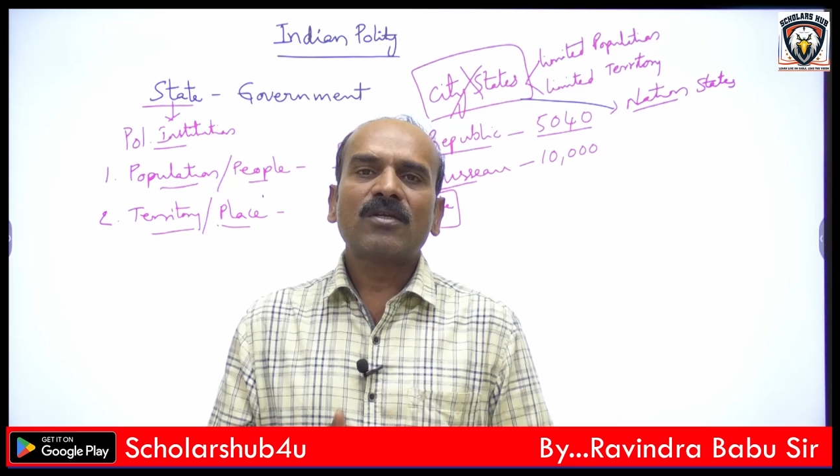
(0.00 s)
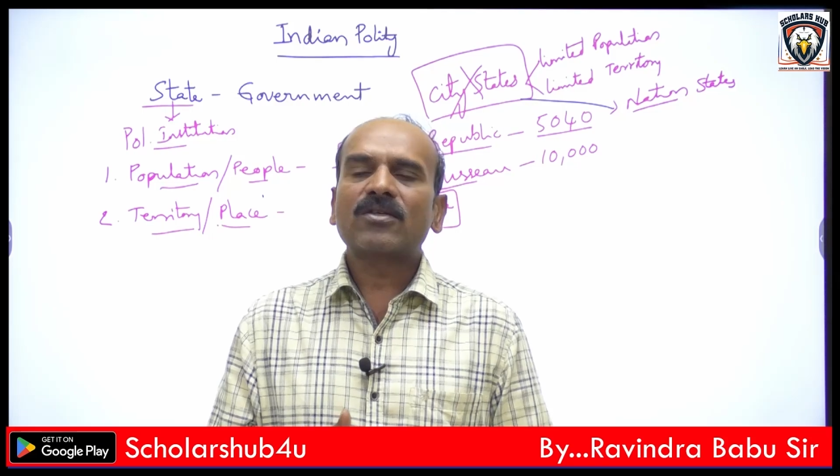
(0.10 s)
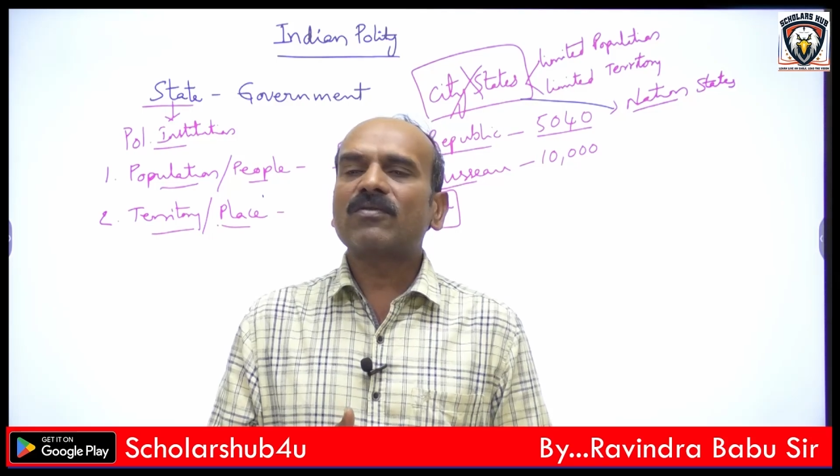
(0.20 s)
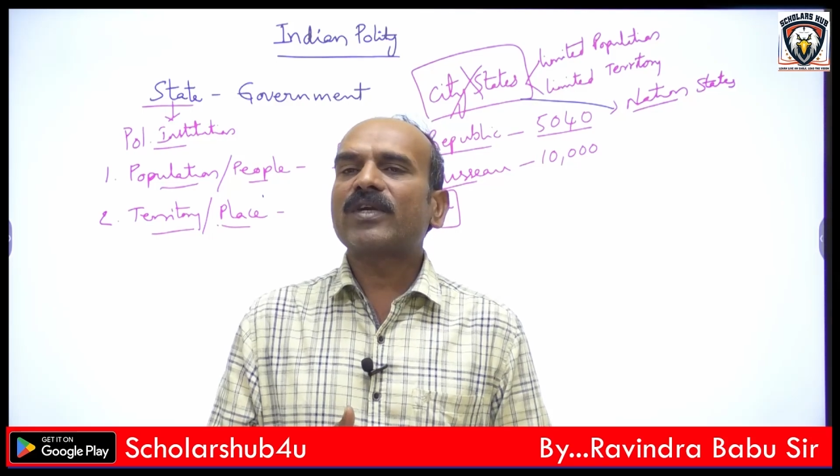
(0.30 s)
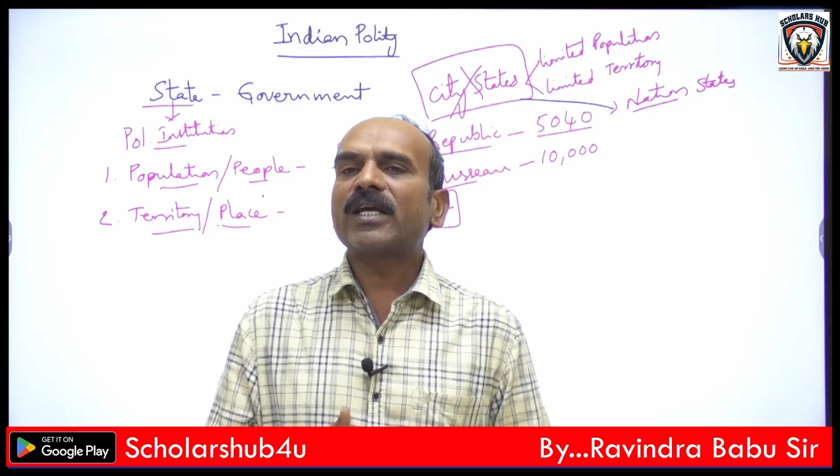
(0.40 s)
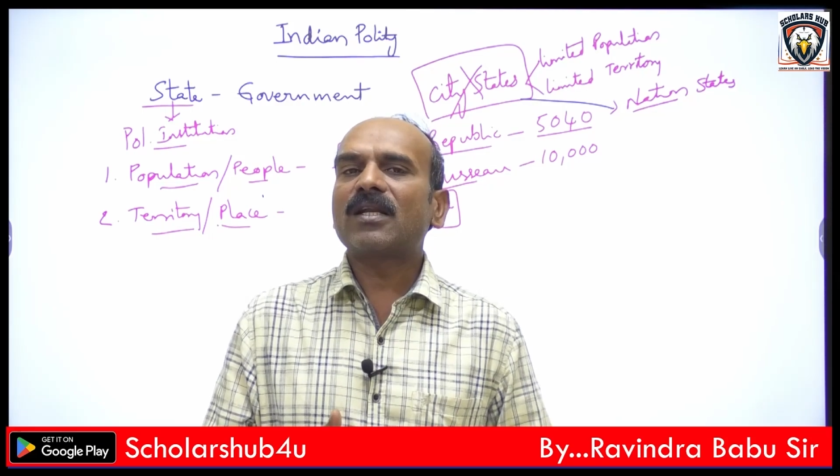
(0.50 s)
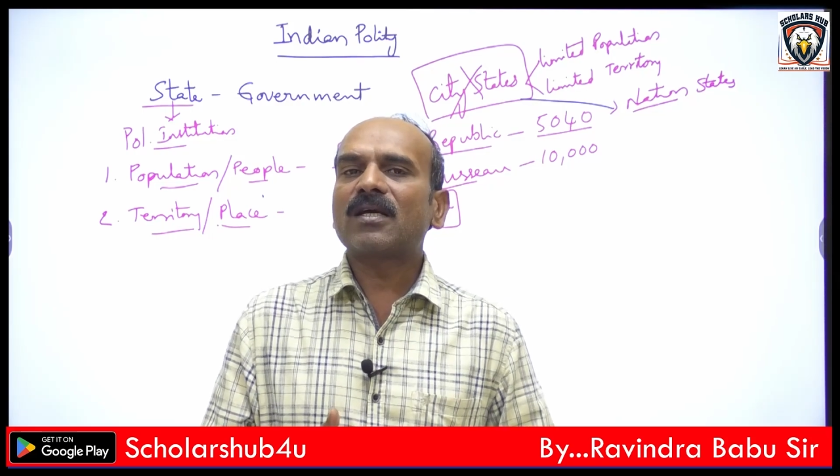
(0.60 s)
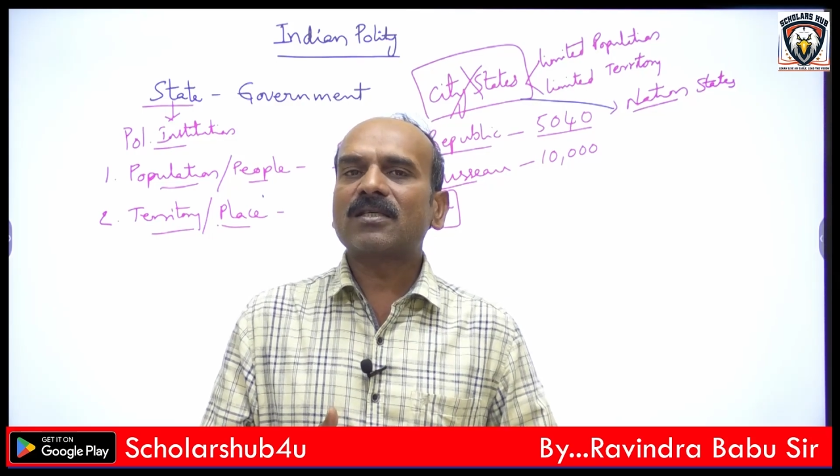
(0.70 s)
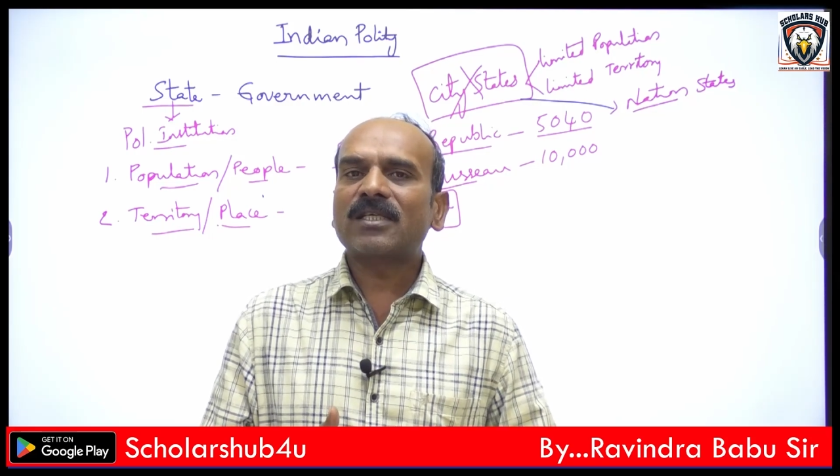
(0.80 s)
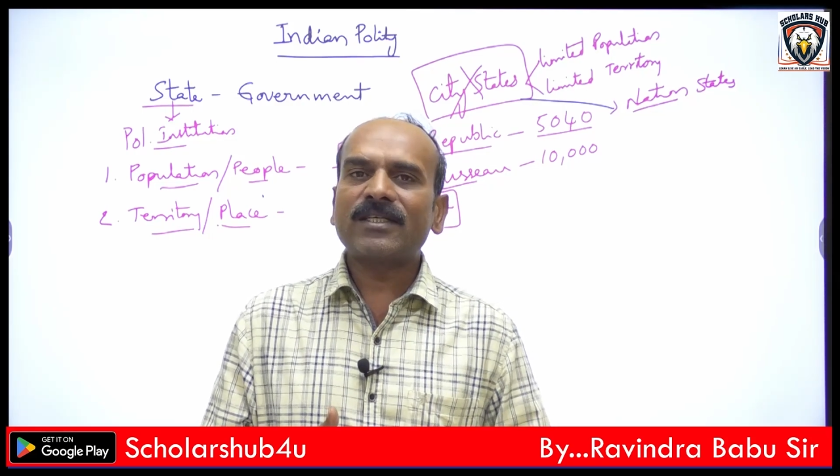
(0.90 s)
so we
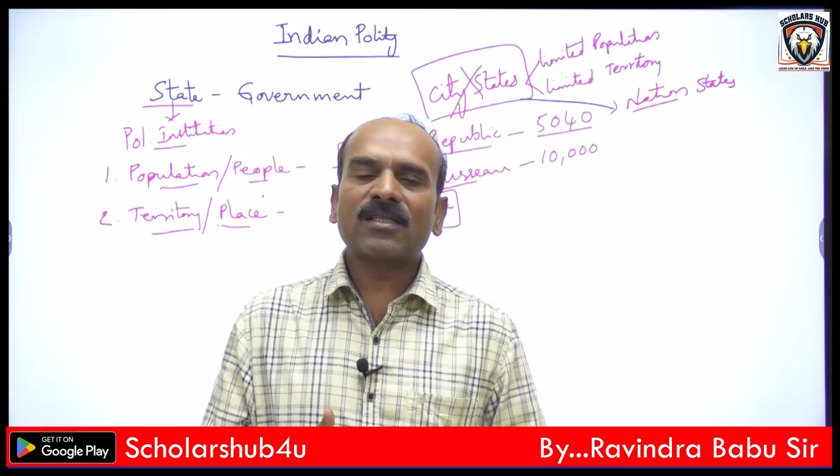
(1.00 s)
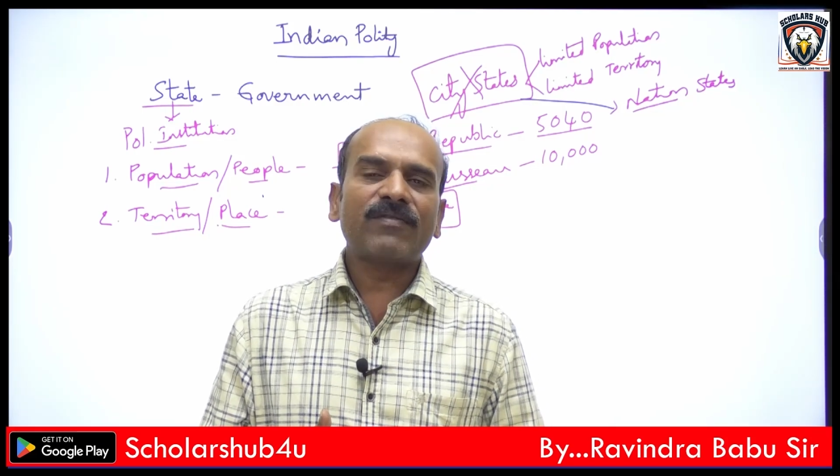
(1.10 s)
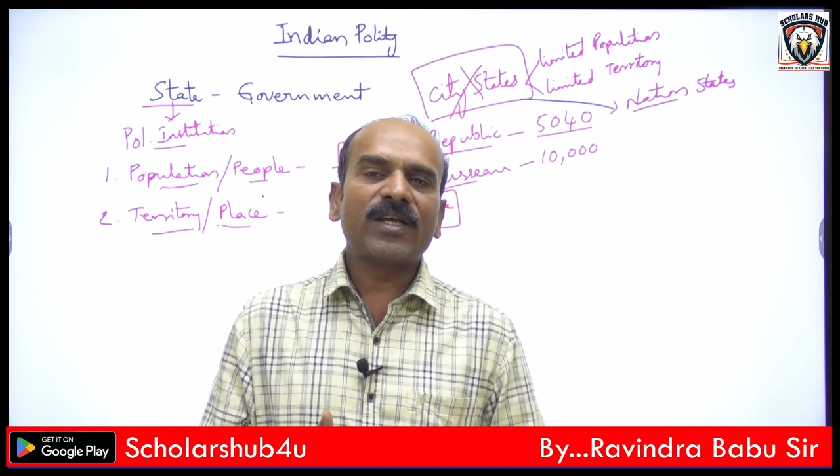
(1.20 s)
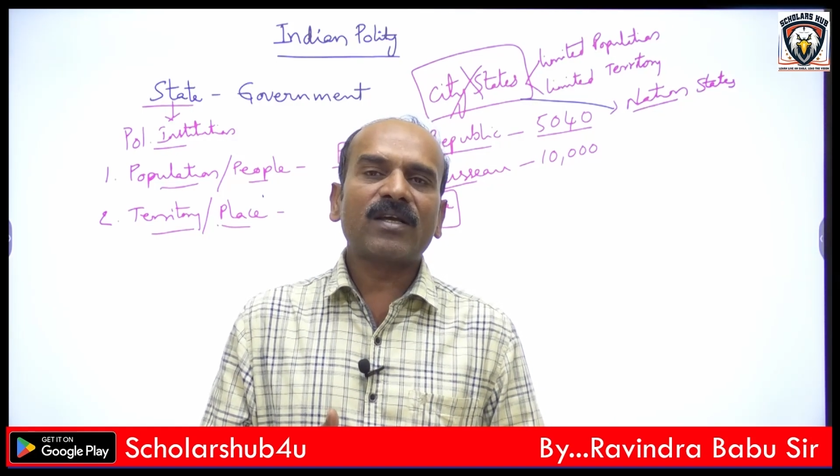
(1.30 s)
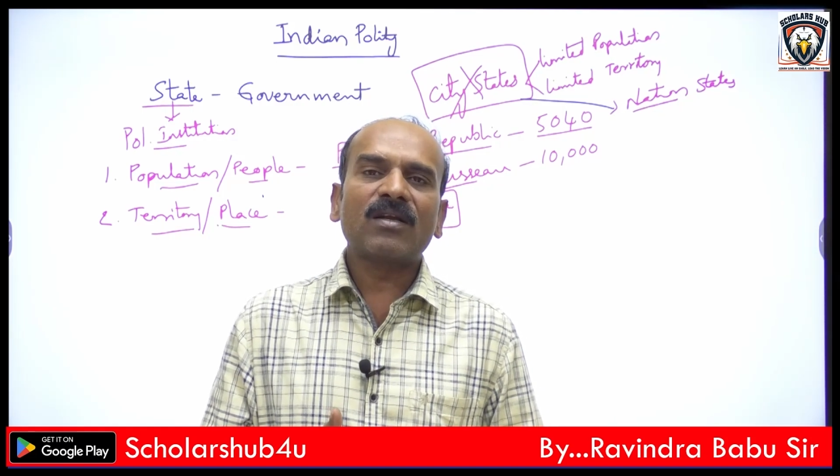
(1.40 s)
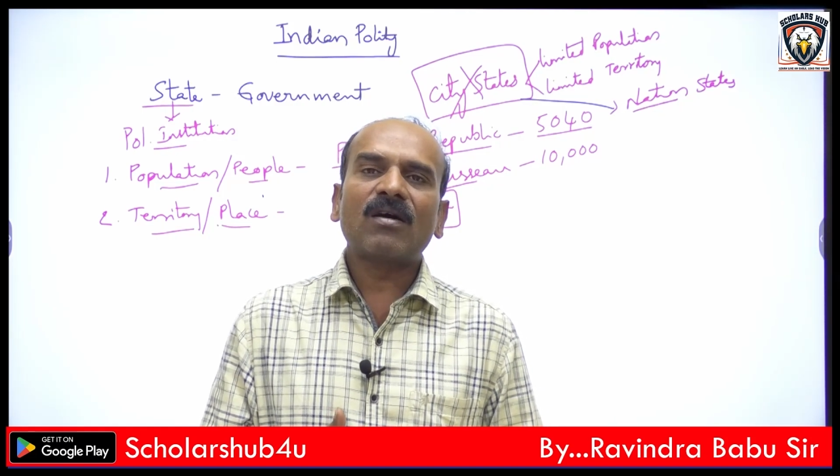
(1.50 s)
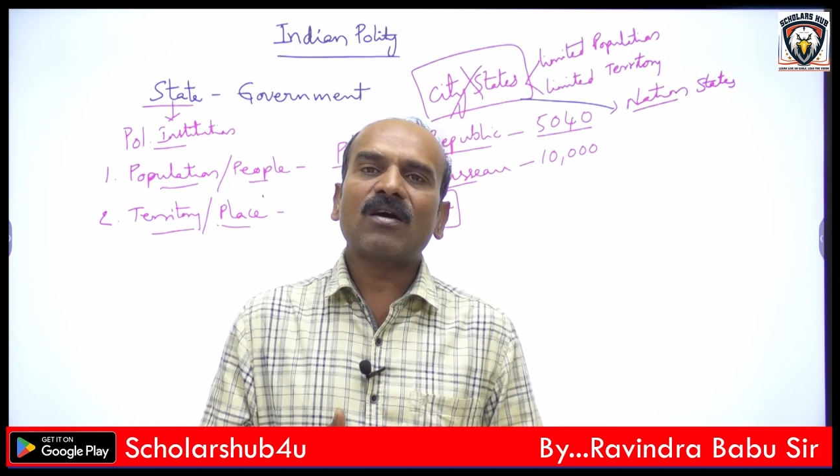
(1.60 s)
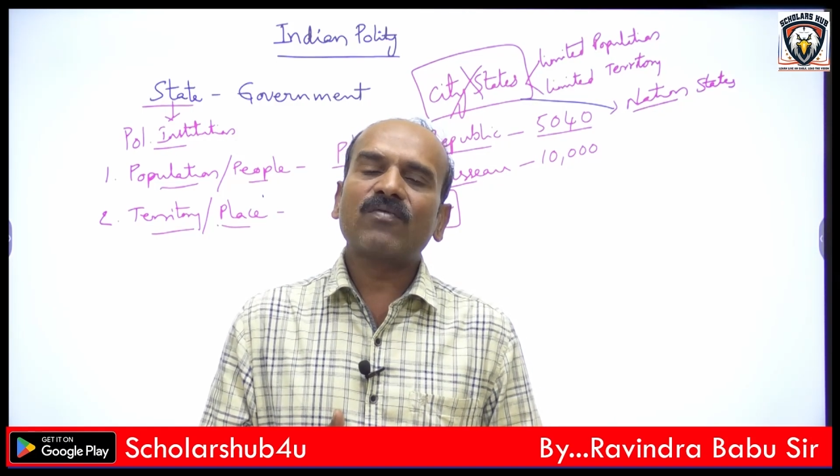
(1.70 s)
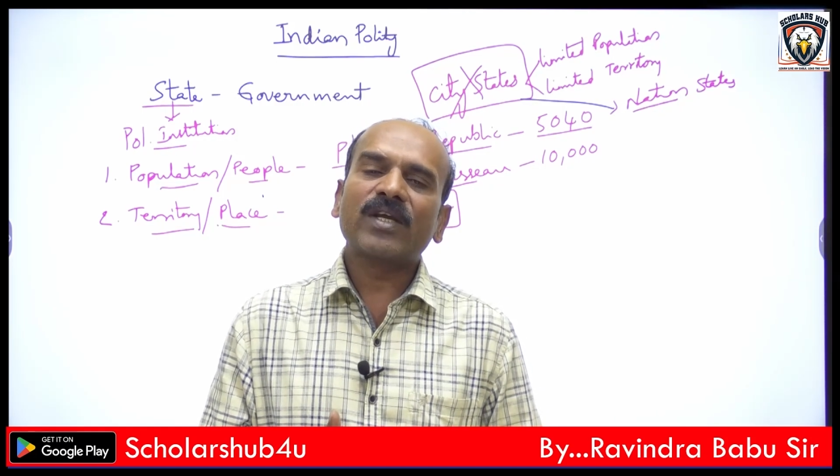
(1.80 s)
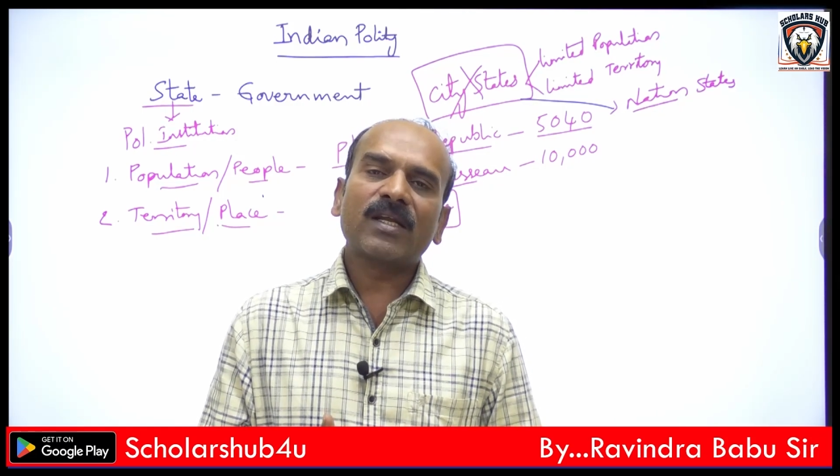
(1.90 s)
can seize the vehicle
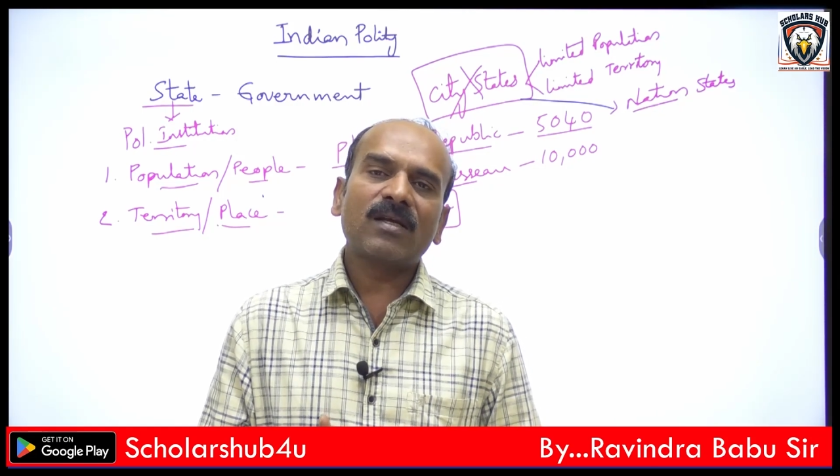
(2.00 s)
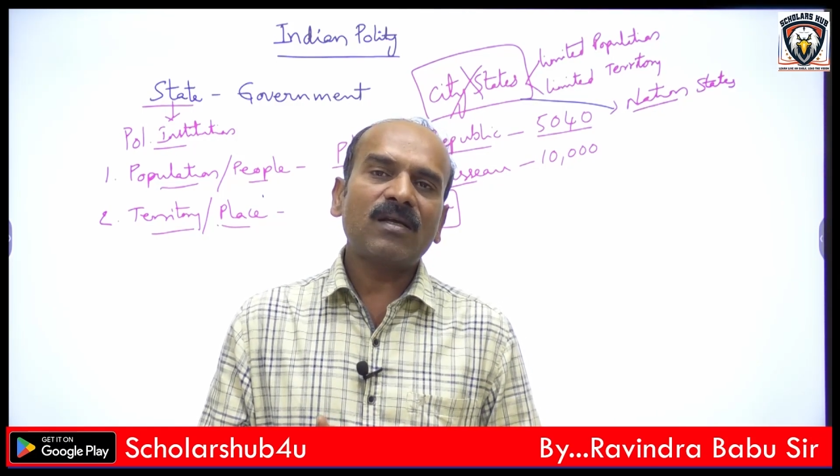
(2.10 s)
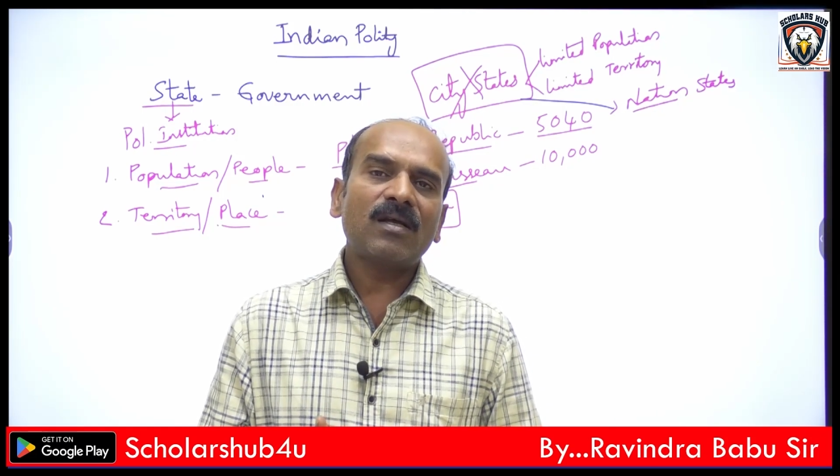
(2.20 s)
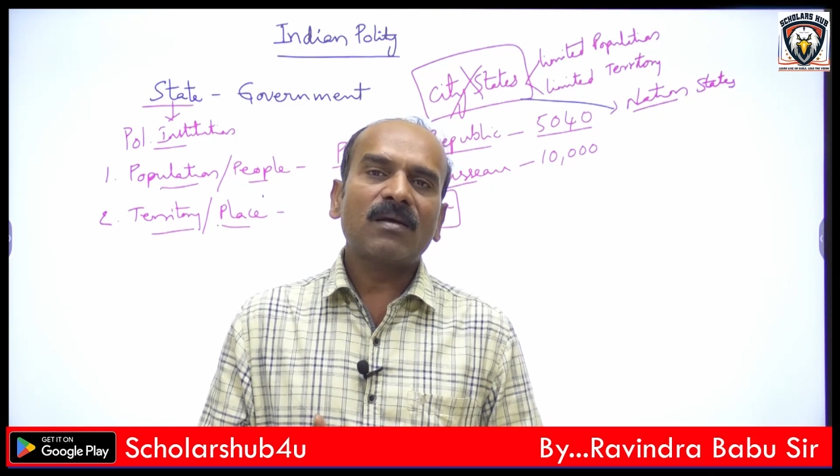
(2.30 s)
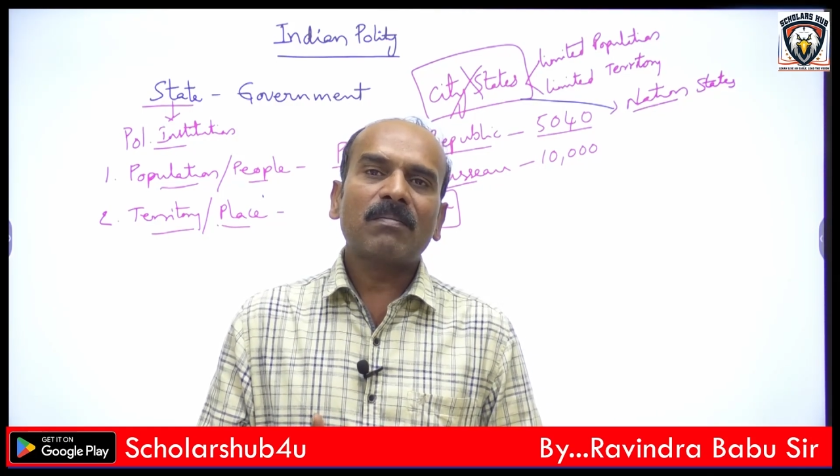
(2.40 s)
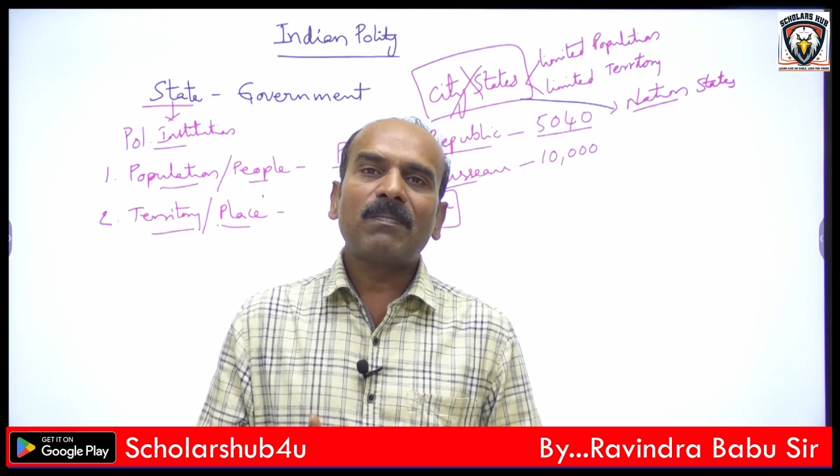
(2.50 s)
or we can